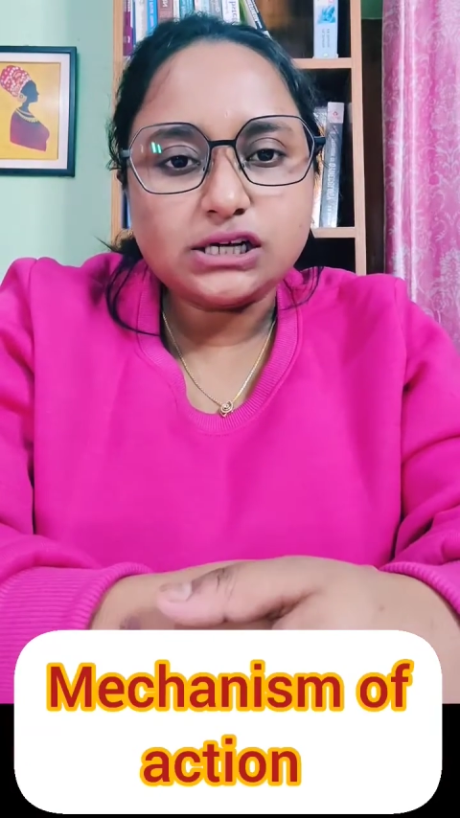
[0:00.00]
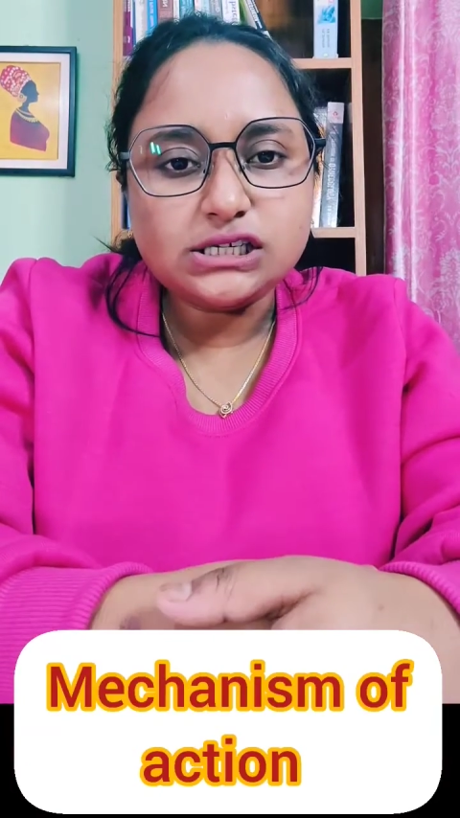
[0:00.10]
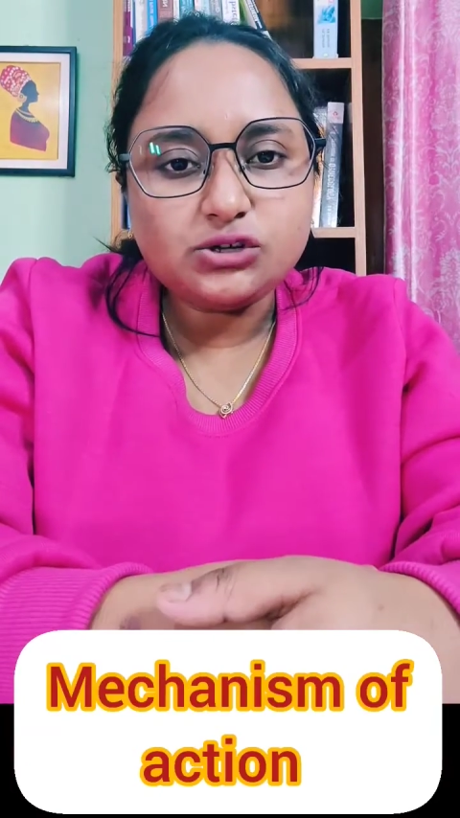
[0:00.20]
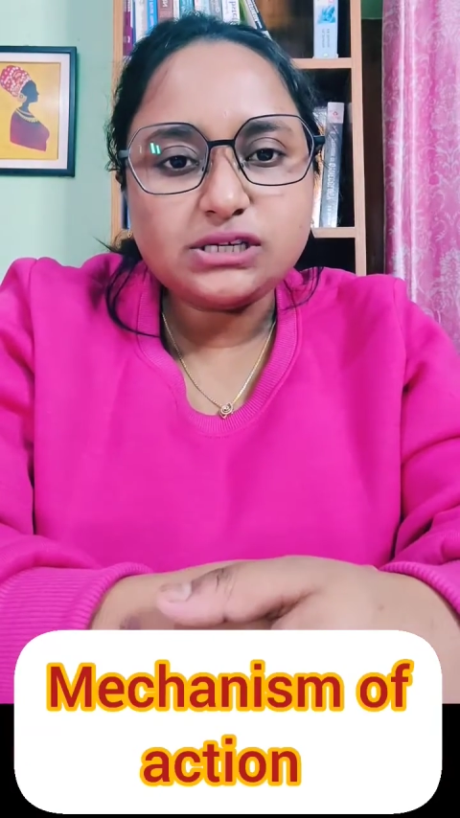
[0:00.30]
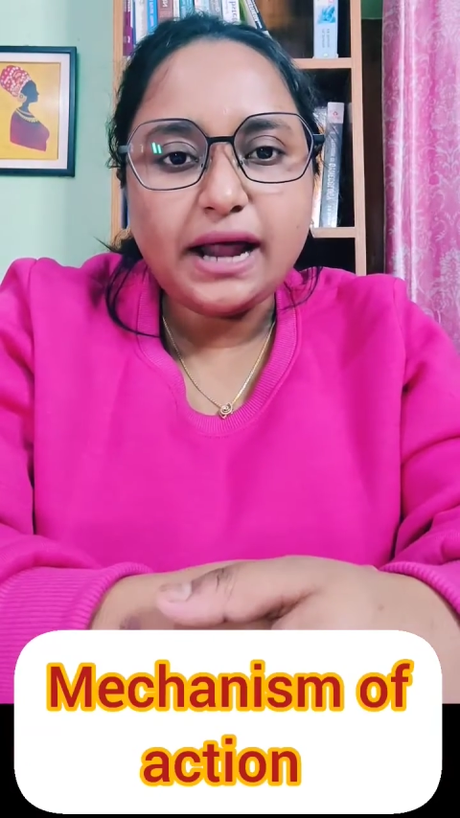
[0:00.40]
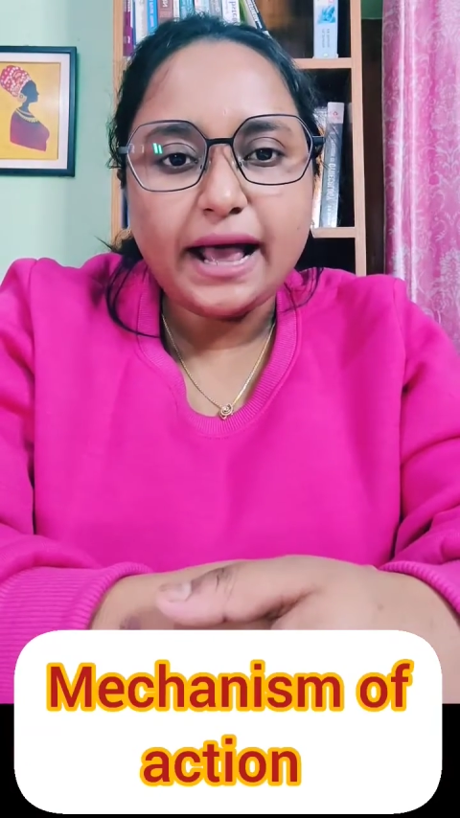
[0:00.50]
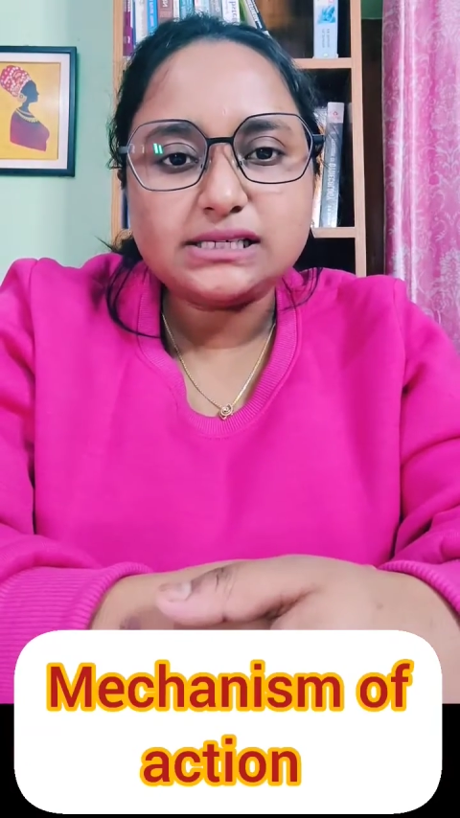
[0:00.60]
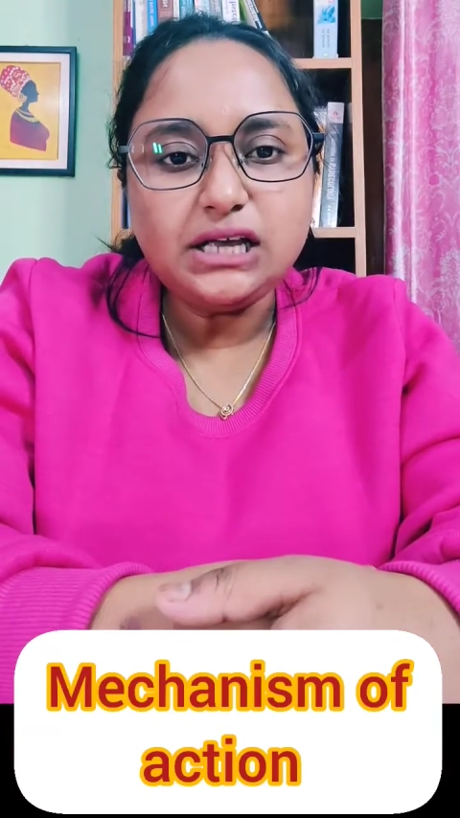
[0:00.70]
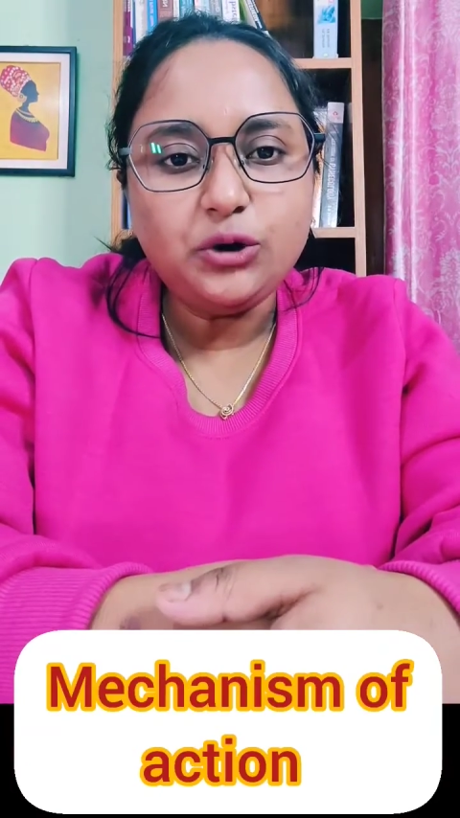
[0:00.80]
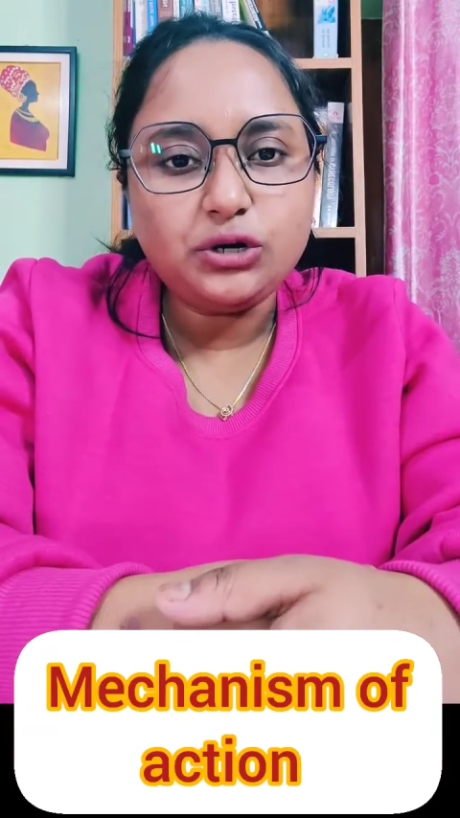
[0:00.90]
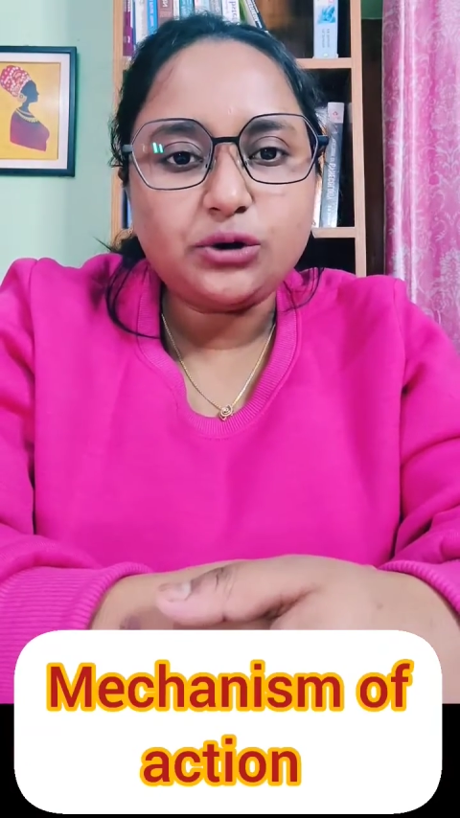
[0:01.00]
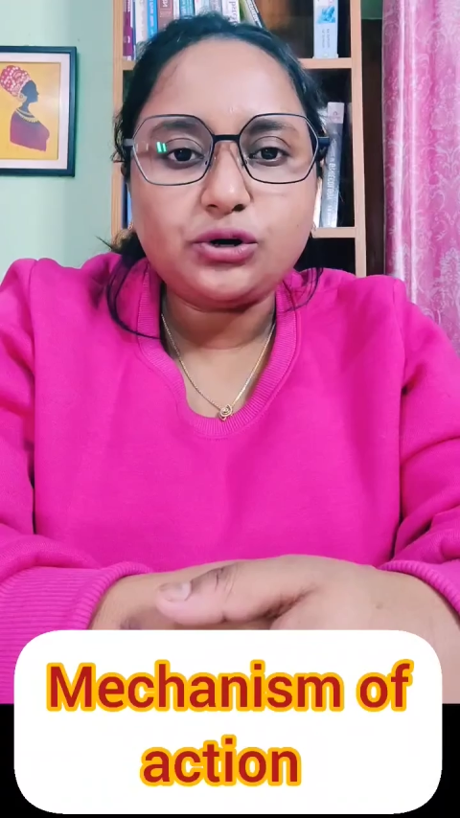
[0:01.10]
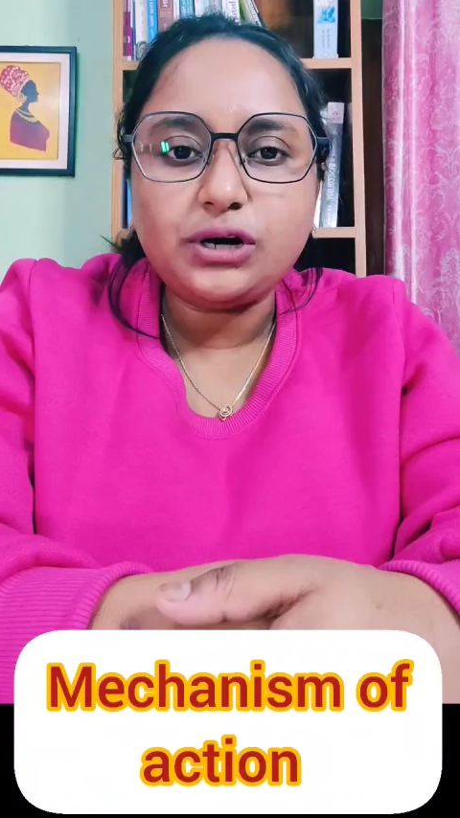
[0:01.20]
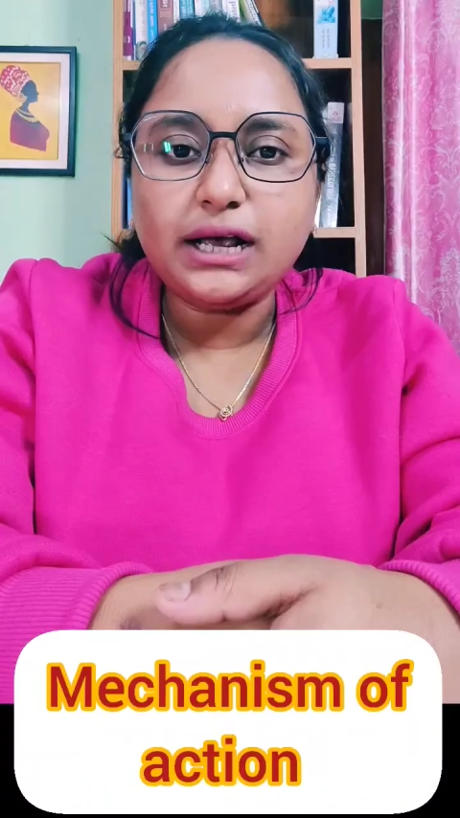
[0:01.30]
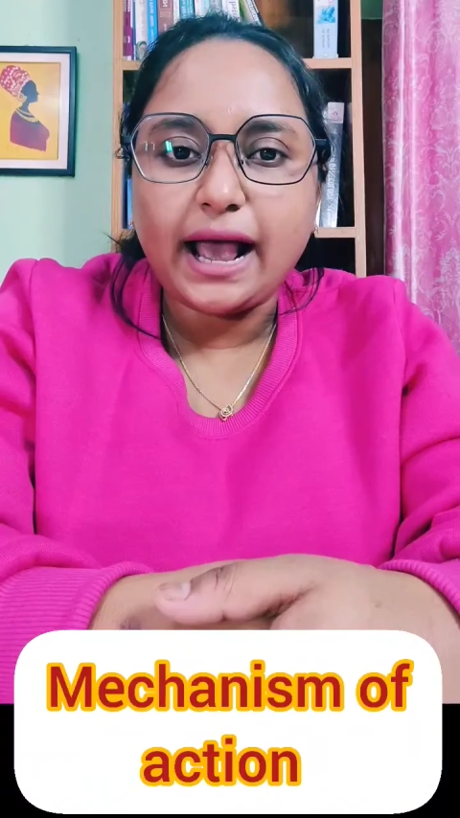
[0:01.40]
Oxytocin has
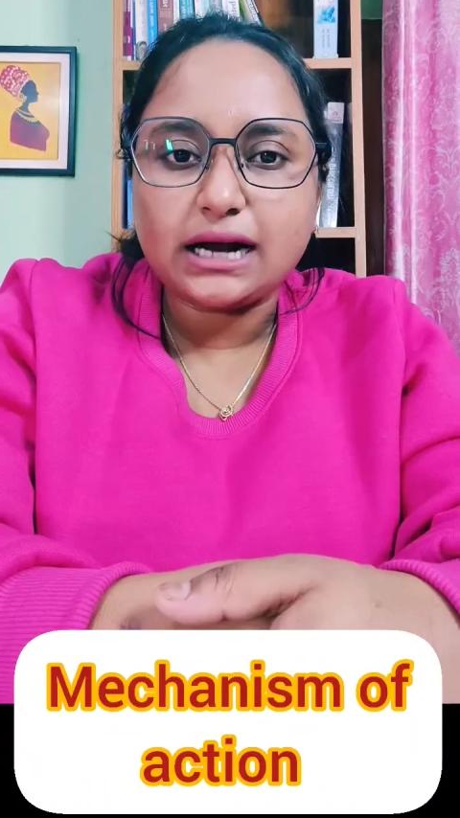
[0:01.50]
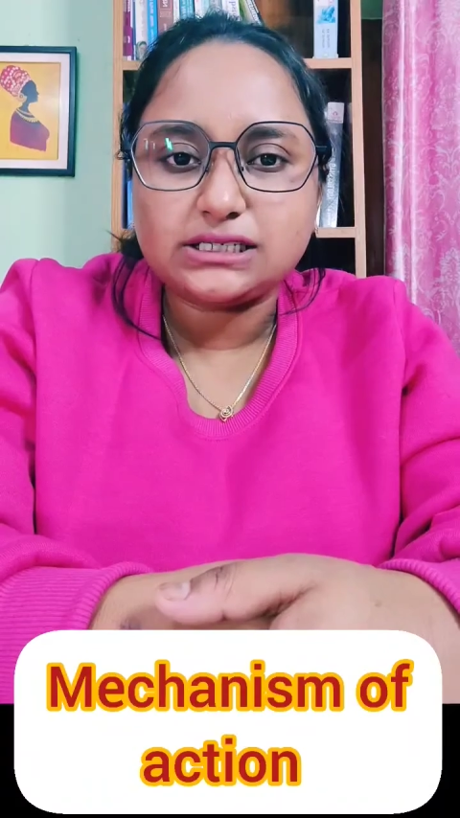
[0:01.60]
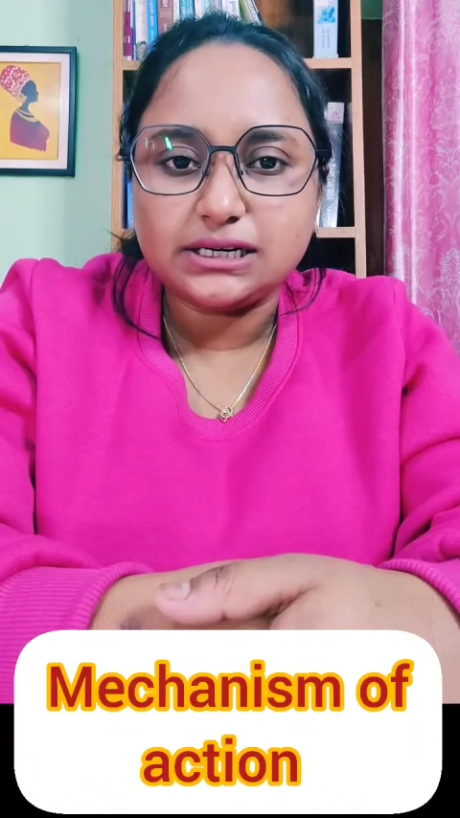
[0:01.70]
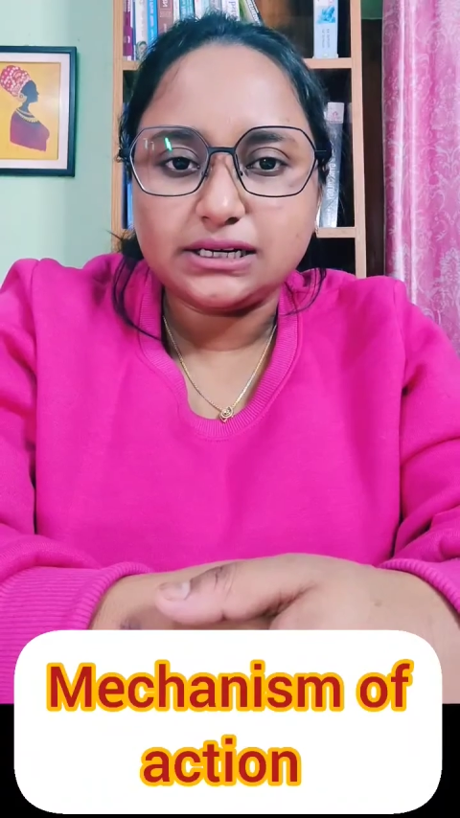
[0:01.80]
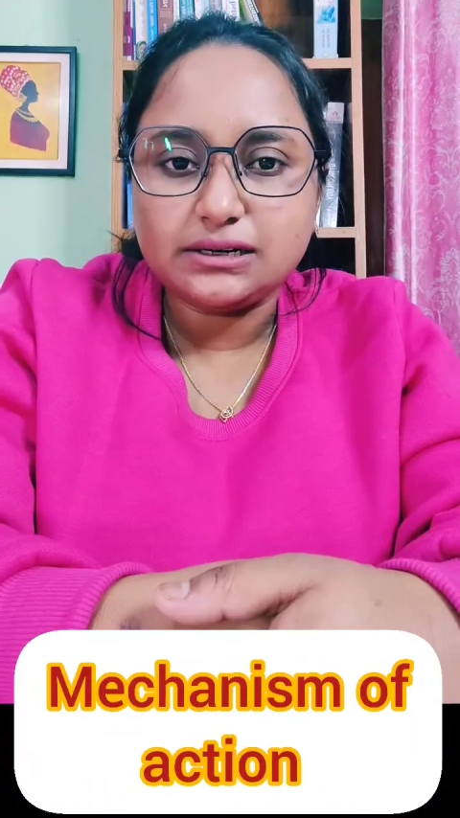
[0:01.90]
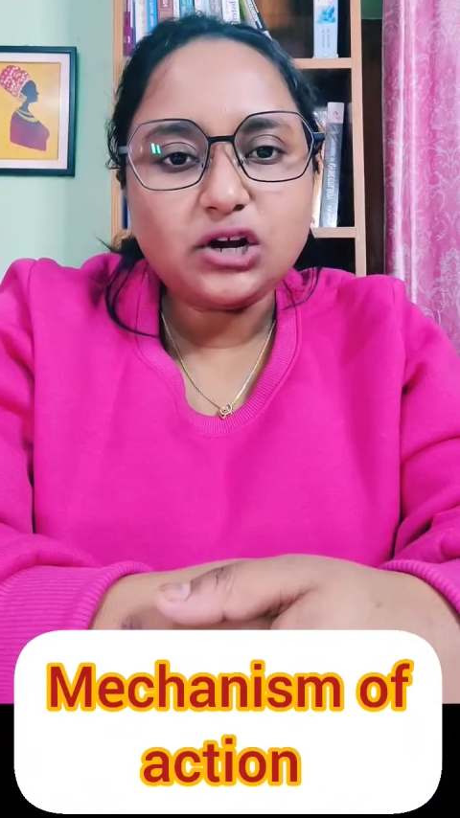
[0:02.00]
uterotonic action.